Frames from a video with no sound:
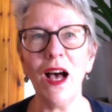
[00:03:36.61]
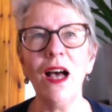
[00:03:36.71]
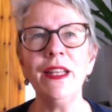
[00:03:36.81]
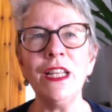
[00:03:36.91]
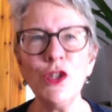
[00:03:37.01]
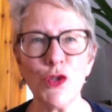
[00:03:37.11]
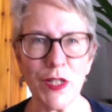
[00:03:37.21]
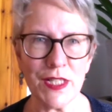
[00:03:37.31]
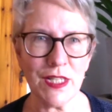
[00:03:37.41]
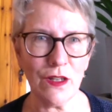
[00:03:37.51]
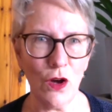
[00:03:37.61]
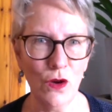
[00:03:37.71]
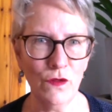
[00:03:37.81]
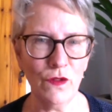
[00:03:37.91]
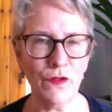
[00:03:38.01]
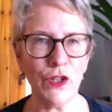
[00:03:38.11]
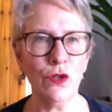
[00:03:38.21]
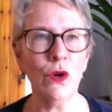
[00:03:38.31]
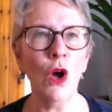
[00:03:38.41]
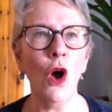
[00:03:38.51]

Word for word: an interesting overview